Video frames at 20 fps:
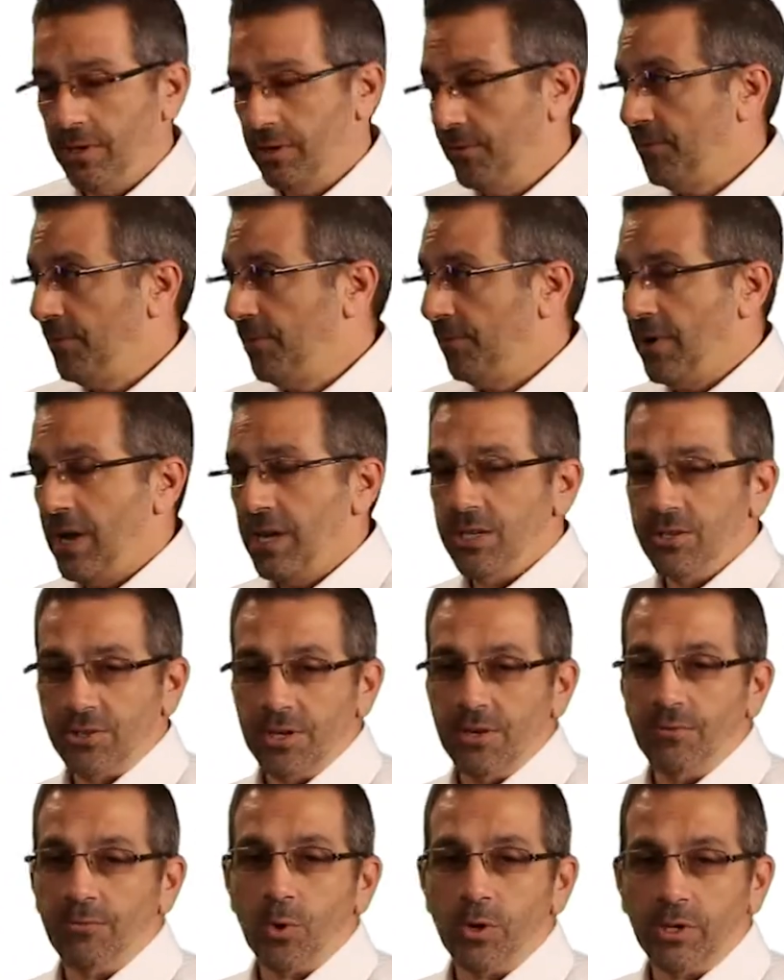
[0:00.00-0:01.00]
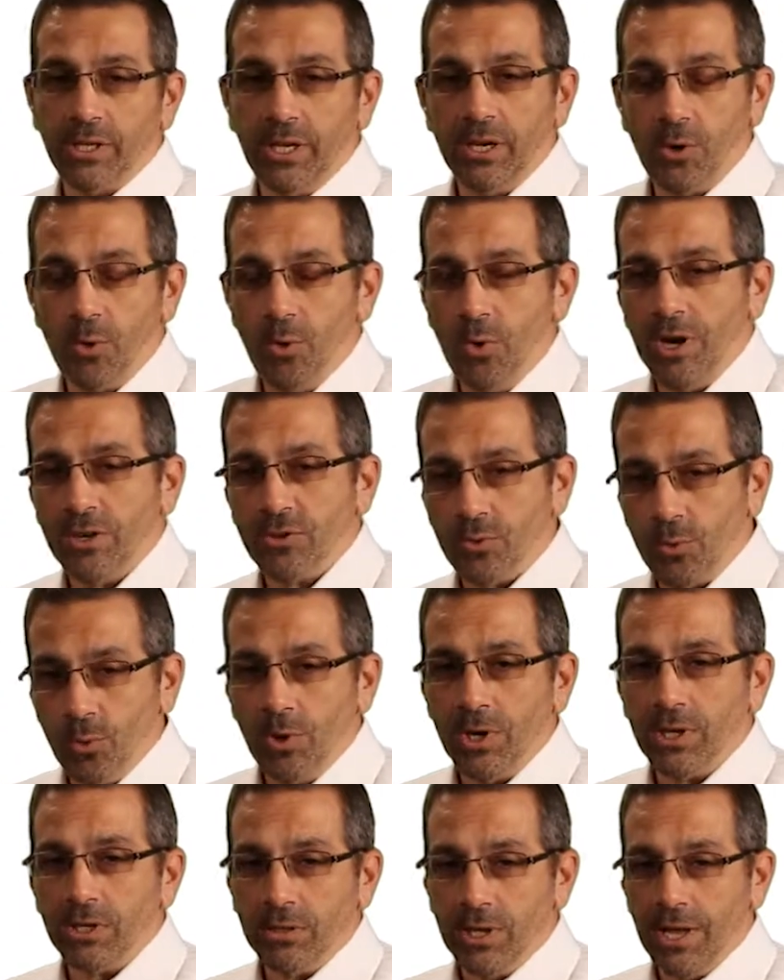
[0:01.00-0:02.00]
And if you find yourself working in quadrant
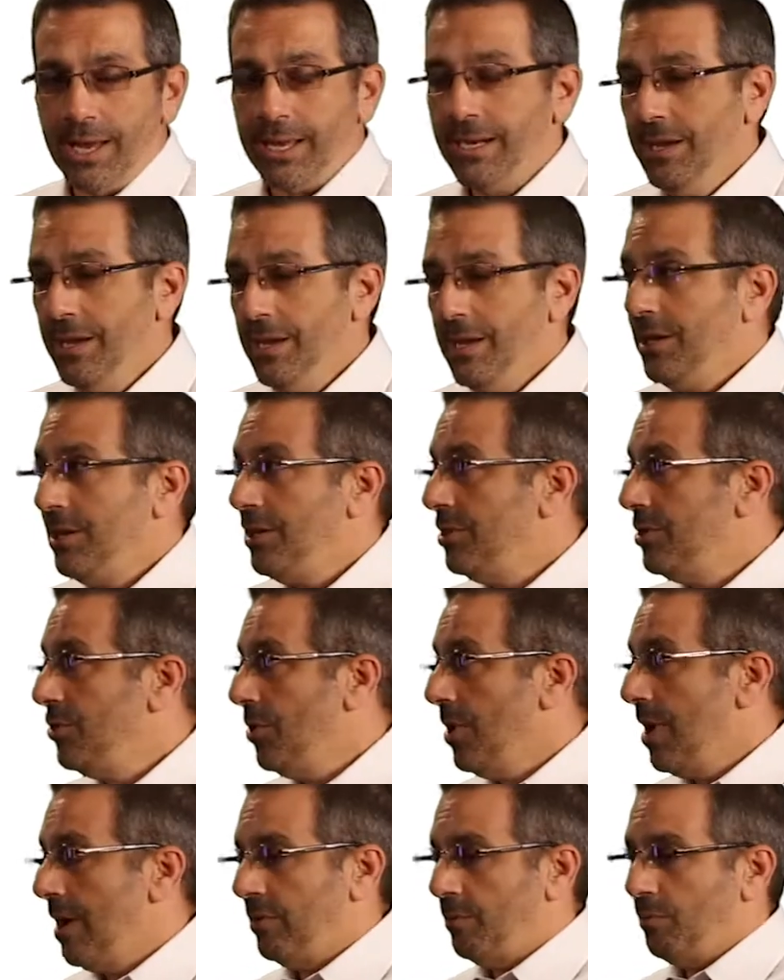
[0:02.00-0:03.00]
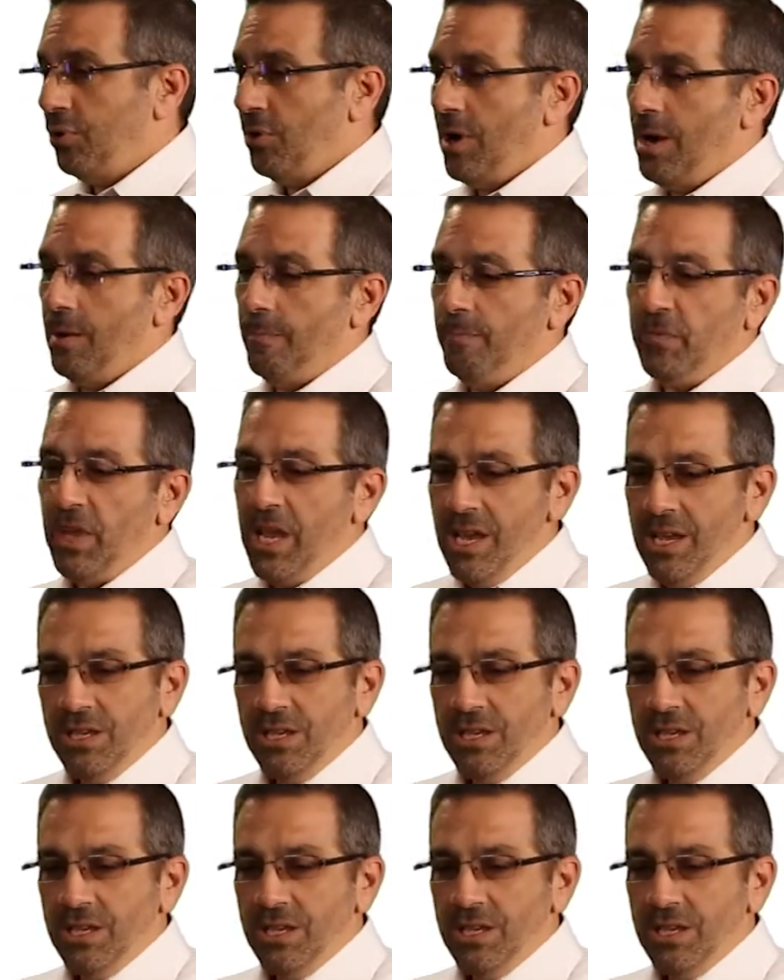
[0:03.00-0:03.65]
1 a lot, you do have a problem.